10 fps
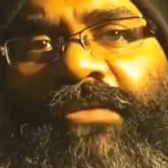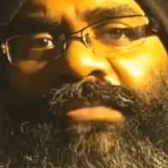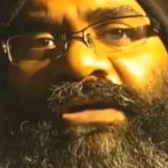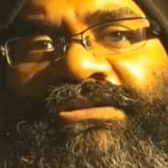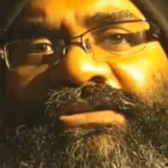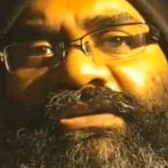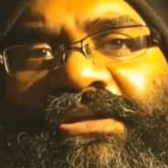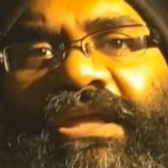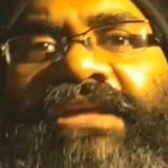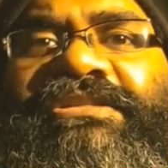but
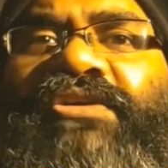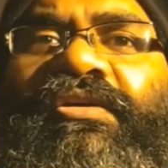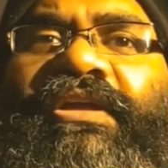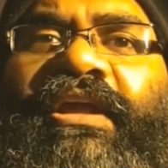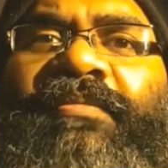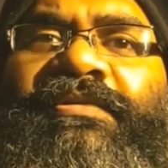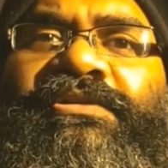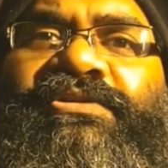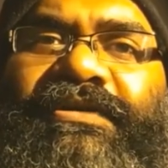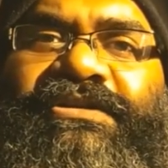he is not able
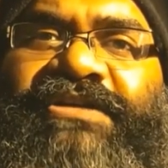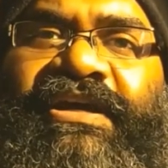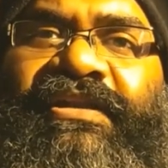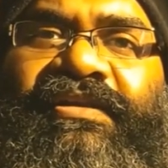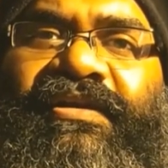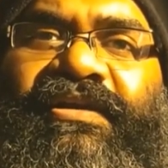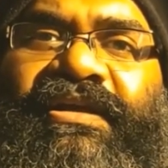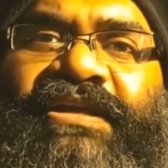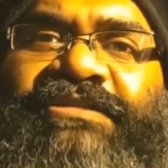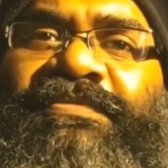to tell
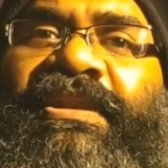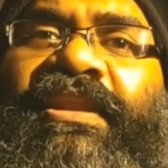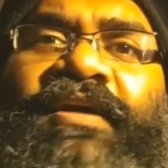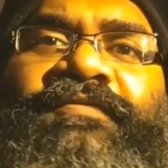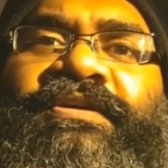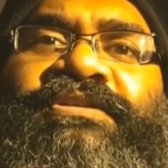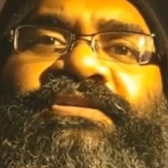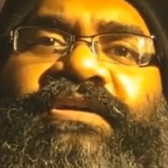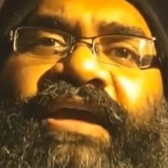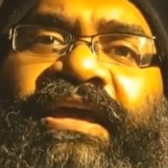his beloved
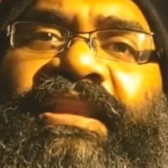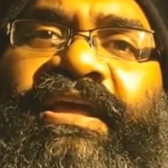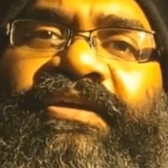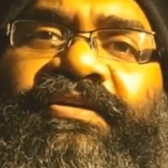ailing